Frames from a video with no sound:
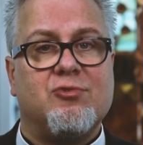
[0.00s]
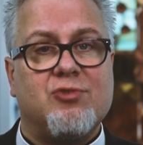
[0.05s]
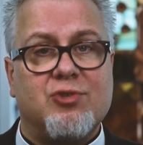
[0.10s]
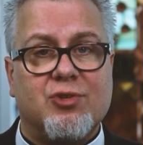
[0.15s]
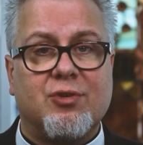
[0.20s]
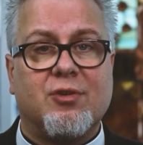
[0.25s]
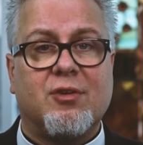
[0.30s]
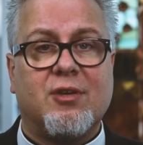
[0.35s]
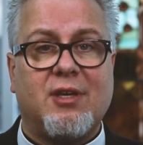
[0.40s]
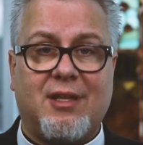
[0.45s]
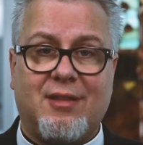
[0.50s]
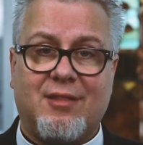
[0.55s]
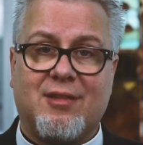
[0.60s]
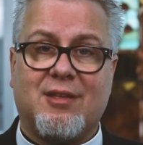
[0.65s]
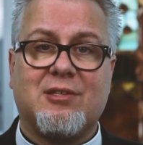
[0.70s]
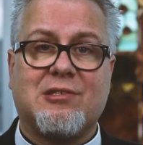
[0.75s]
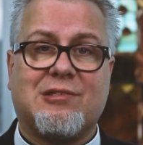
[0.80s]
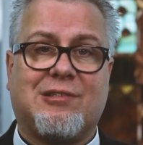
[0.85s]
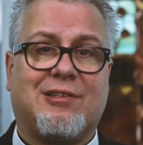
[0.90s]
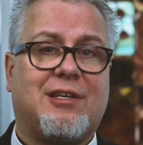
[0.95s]
During
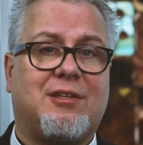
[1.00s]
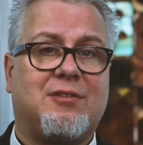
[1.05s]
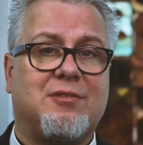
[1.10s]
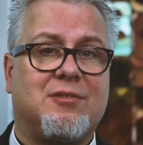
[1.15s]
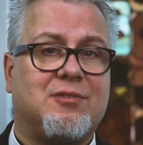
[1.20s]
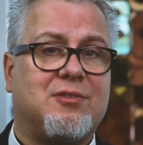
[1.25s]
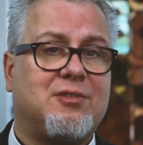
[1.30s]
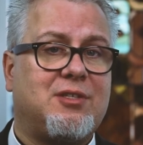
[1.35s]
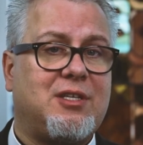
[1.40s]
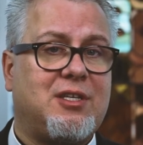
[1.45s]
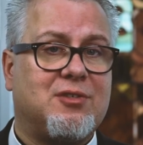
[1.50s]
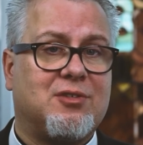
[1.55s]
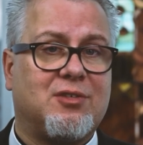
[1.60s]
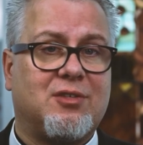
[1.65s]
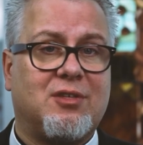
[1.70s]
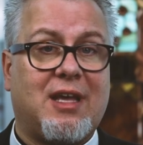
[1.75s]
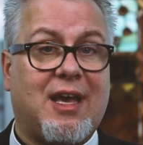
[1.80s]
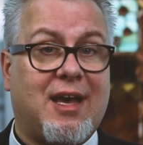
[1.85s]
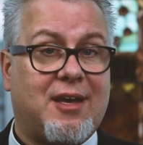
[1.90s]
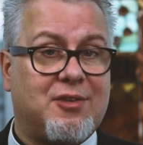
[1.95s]
this Lenten
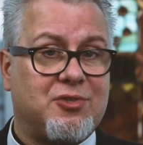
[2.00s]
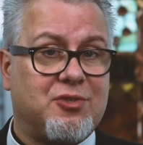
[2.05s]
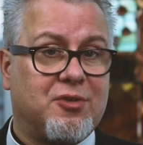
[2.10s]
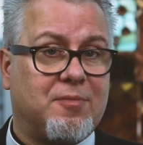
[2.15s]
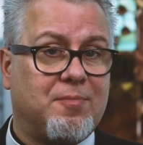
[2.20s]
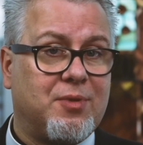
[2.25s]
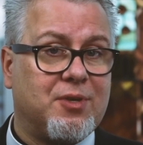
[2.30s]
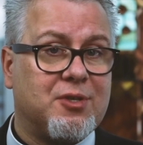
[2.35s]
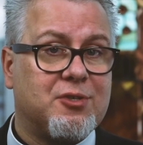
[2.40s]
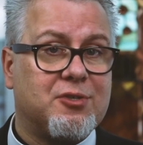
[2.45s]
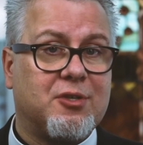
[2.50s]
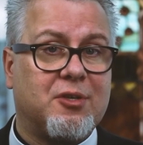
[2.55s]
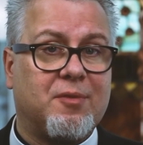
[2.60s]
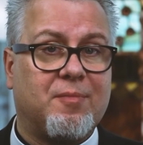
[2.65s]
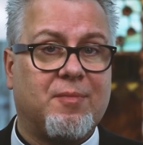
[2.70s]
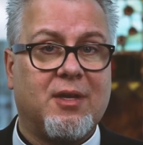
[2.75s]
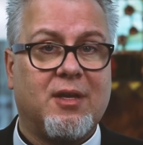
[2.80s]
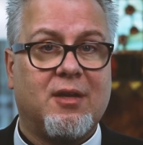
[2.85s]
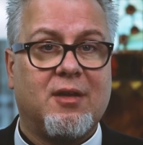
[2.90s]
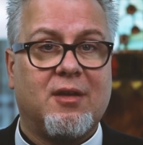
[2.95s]
season, as your bishop,
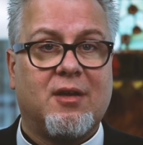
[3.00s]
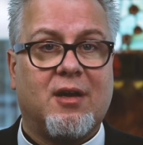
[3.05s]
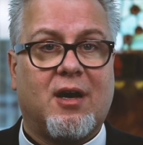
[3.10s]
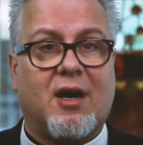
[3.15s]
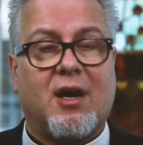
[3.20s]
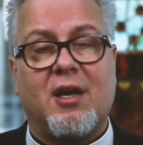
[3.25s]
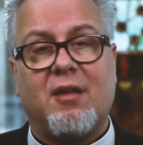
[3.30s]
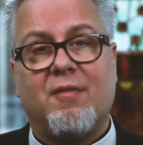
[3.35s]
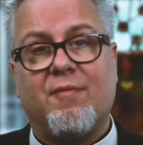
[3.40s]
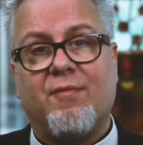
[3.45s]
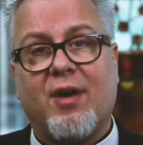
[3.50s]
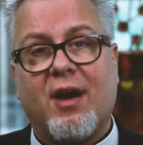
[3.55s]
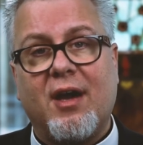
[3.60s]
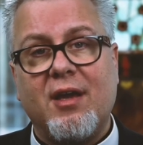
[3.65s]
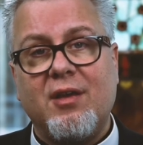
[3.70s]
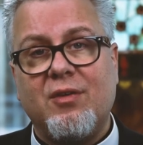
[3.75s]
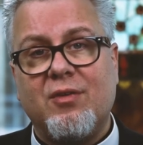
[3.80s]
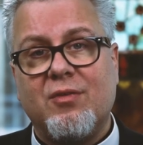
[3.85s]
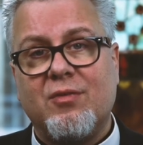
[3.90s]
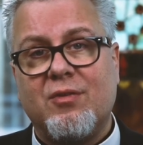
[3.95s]
I
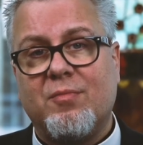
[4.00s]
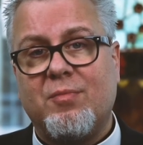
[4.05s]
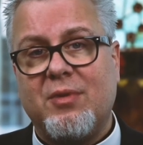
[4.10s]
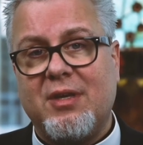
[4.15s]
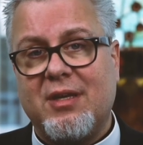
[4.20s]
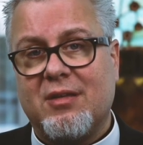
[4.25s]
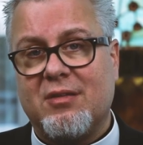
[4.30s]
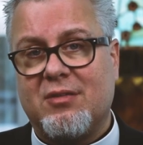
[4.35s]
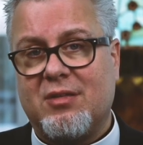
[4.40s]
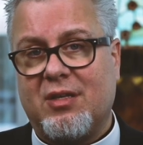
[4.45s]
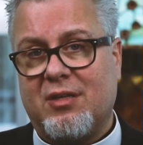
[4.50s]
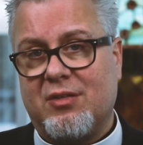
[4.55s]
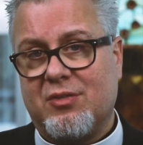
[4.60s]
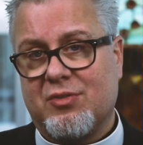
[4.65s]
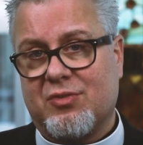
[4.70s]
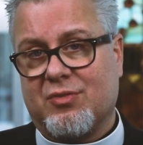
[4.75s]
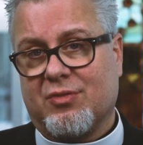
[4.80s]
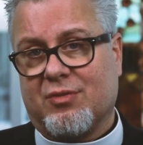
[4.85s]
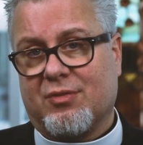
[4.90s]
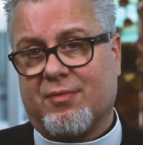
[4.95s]
invite you to be
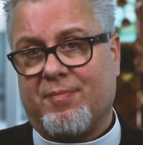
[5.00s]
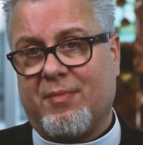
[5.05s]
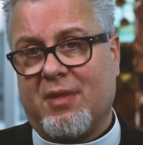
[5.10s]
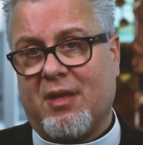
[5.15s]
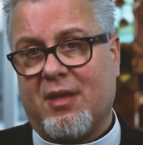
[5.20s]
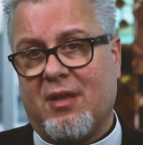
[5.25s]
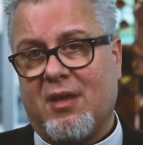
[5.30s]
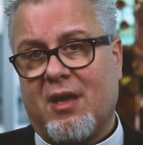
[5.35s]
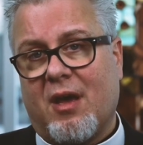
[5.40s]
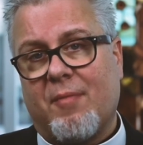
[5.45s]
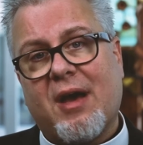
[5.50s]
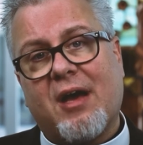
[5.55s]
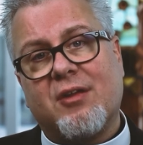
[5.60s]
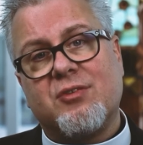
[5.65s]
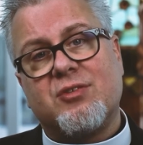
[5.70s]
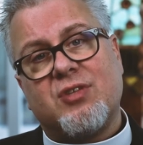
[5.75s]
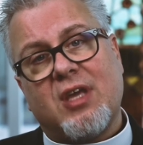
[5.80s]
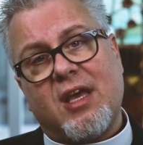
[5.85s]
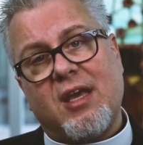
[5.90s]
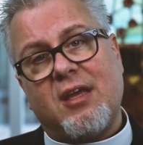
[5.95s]
intentional
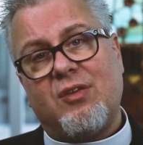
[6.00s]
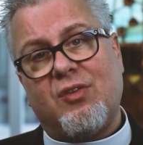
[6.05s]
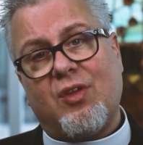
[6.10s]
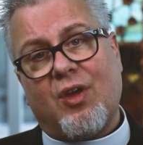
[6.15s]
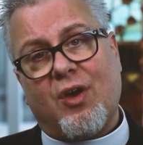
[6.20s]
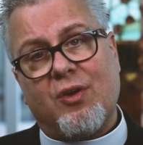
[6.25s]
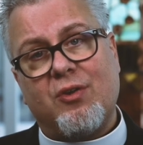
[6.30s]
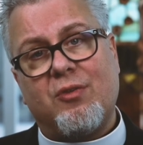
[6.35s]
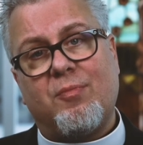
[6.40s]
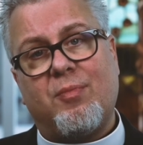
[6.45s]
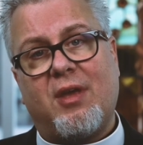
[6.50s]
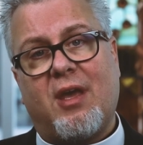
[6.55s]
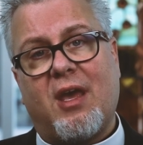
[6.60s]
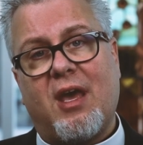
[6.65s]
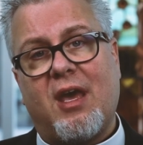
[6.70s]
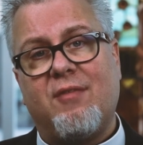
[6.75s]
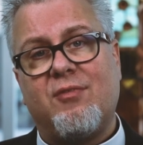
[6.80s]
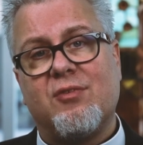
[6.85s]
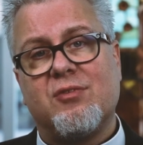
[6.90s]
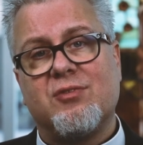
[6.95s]
about saying no to
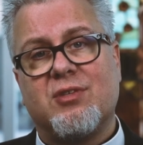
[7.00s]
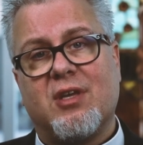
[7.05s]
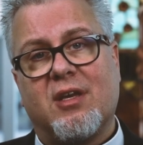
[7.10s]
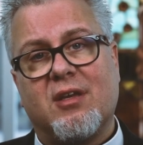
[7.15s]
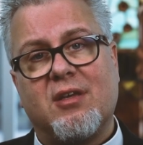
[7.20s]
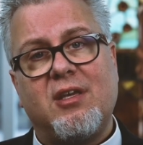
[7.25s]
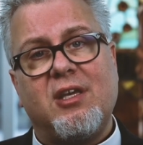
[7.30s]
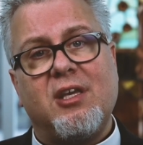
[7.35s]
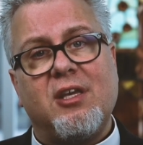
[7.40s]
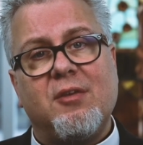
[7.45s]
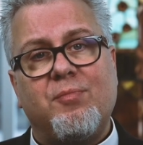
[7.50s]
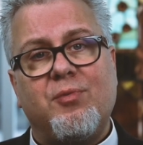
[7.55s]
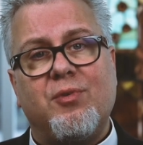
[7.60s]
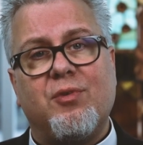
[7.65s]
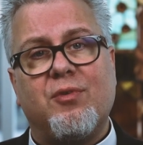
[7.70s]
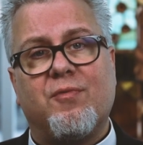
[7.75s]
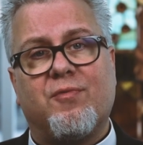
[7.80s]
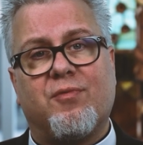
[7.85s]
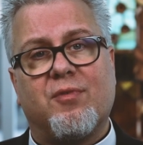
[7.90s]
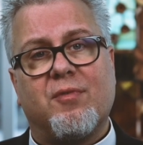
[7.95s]
behaviors that keep
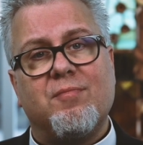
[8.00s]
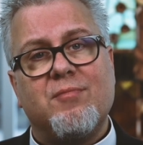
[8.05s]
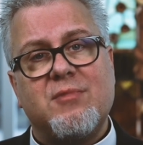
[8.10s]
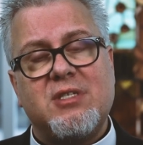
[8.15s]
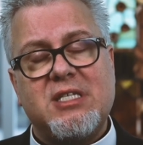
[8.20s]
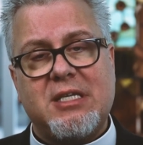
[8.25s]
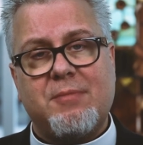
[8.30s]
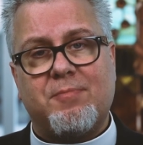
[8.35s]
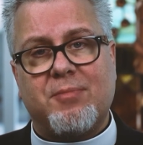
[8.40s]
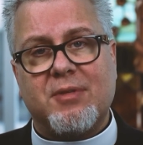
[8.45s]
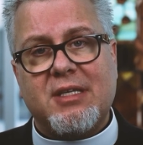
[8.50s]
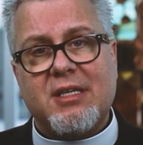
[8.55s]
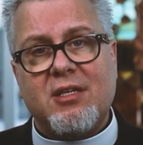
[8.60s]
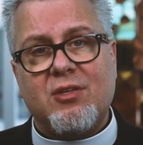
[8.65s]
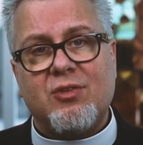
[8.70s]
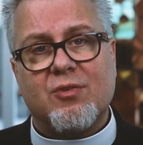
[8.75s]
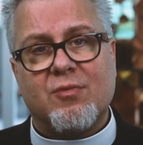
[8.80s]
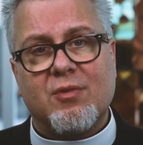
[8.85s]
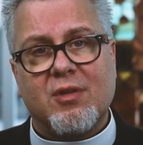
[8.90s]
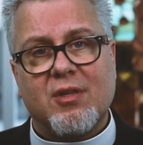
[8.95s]
you from
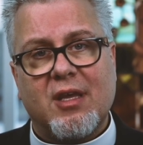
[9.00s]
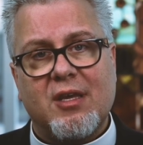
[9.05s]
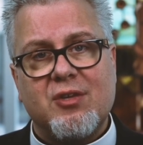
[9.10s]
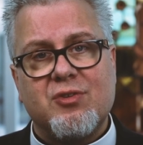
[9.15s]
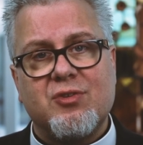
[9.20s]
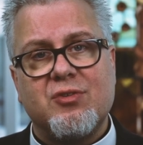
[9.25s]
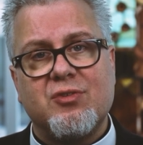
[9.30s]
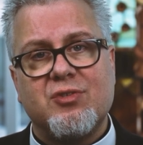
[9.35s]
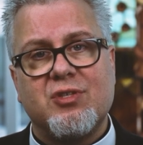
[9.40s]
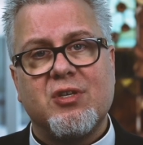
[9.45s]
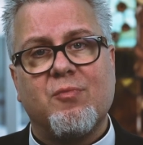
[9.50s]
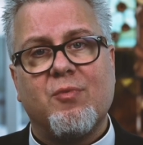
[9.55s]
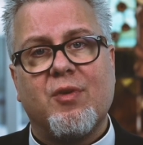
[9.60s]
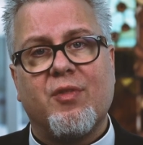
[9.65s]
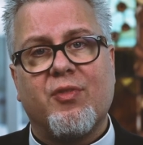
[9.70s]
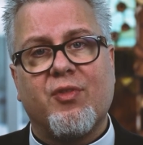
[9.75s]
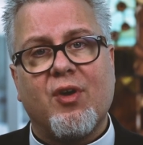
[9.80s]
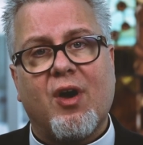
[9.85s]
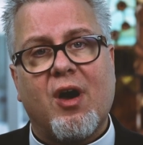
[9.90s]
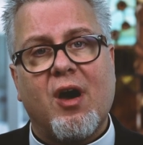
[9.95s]
deepening your relationship
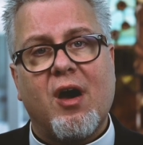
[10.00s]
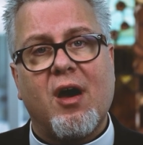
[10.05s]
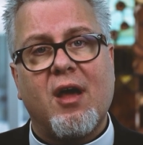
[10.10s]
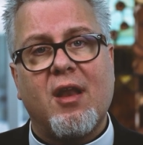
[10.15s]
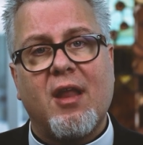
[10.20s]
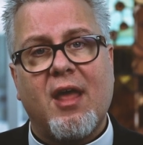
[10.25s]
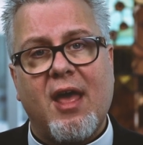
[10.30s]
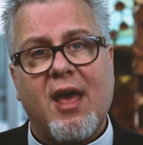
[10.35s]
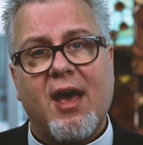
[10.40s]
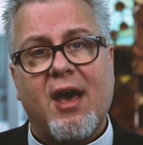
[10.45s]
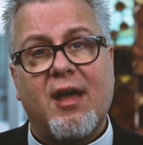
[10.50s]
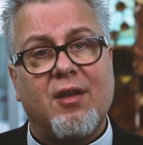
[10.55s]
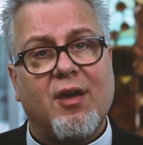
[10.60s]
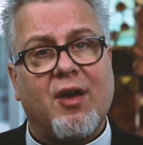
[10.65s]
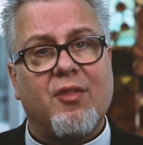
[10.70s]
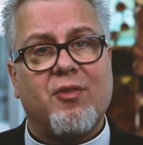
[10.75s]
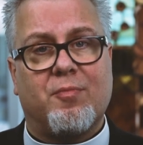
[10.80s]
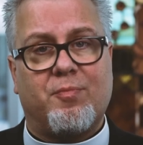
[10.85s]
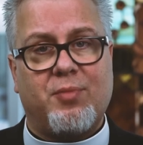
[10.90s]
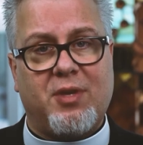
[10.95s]
with God and
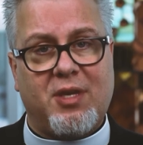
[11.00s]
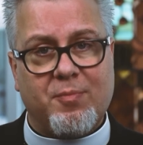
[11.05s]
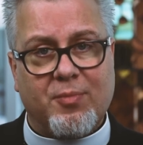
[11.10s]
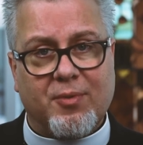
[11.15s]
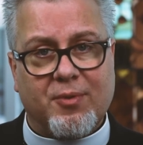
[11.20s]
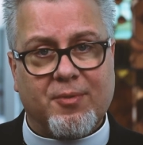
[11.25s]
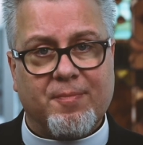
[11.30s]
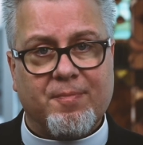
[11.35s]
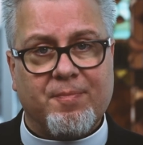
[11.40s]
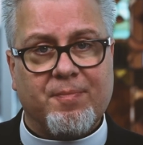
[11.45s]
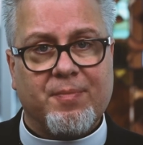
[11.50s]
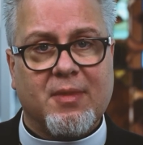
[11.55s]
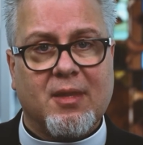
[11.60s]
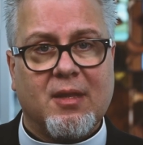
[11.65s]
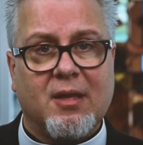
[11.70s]
other people.